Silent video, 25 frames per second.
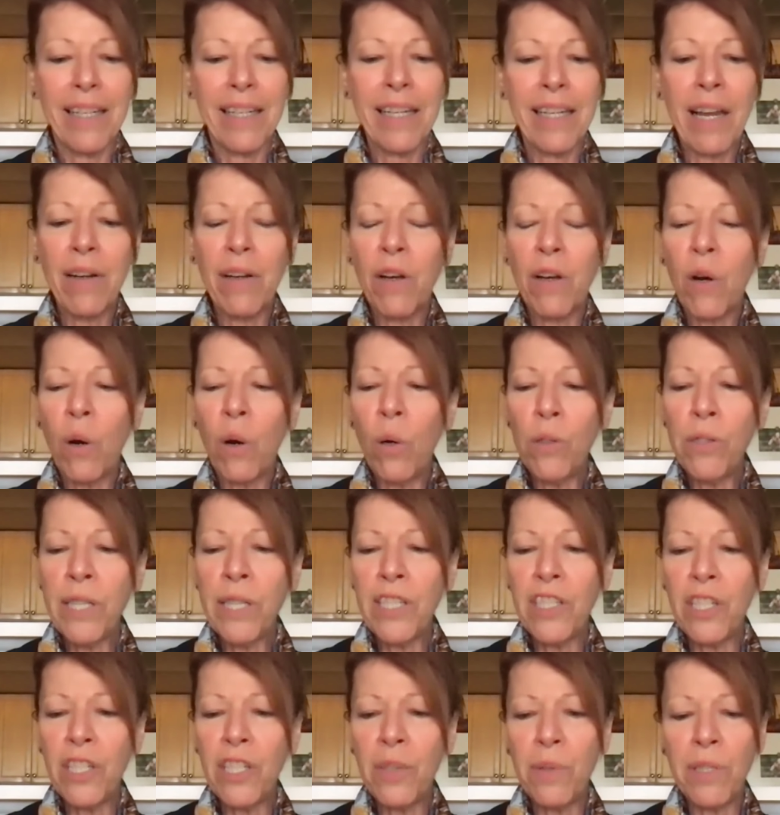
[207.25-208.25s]
Now Nicole
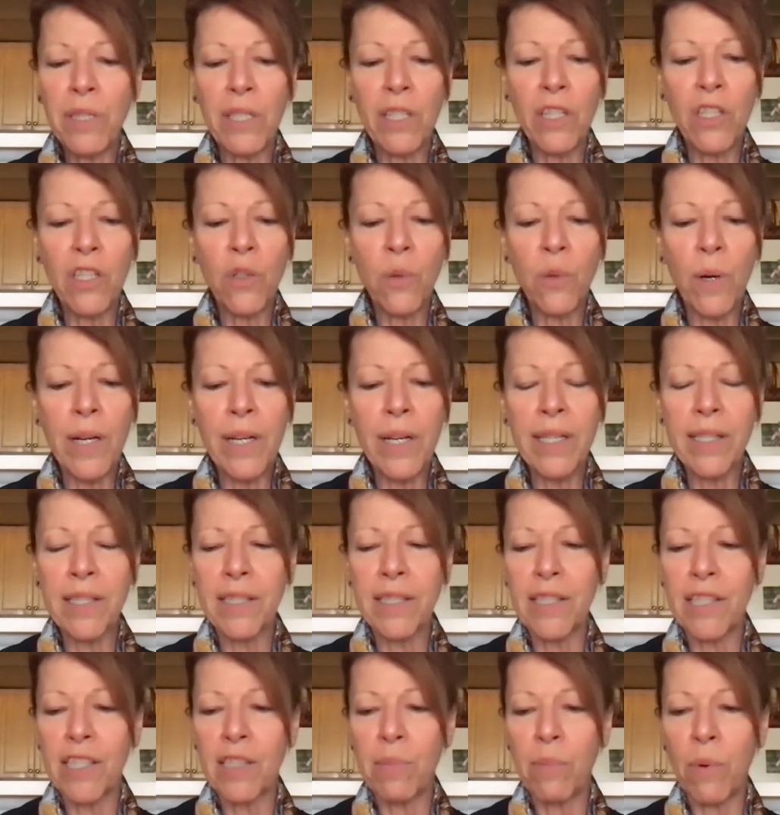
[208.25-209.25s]
said she was going to join
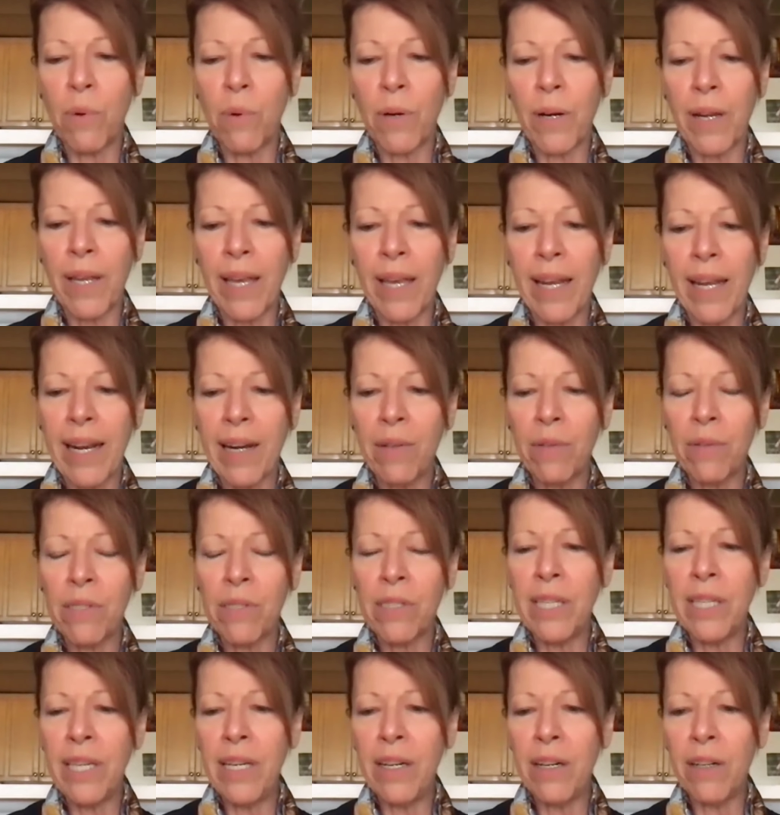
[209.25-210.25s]
us this morning. I don't
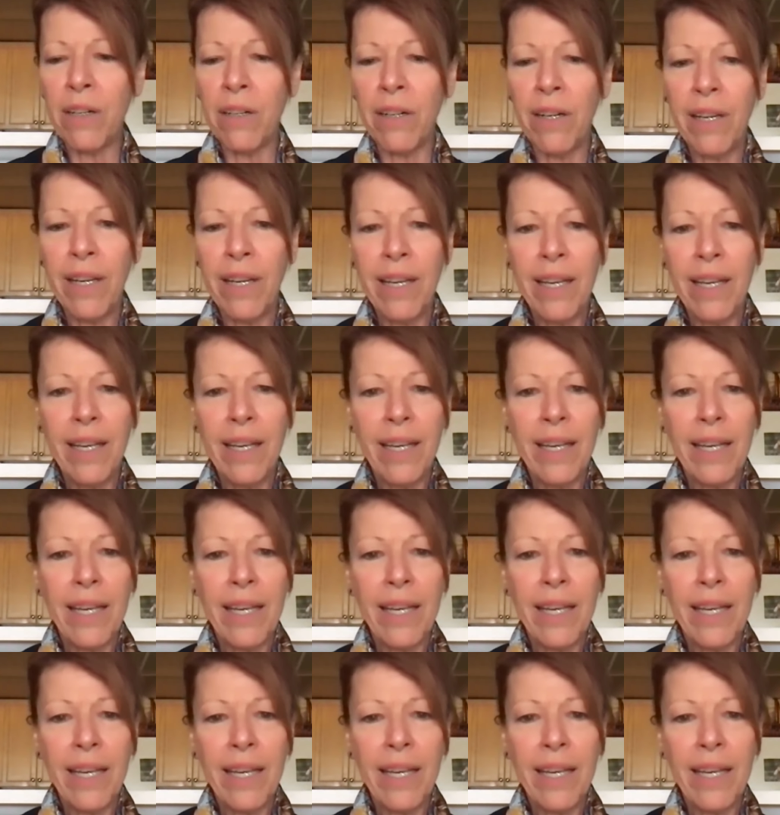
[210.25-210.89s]
see her.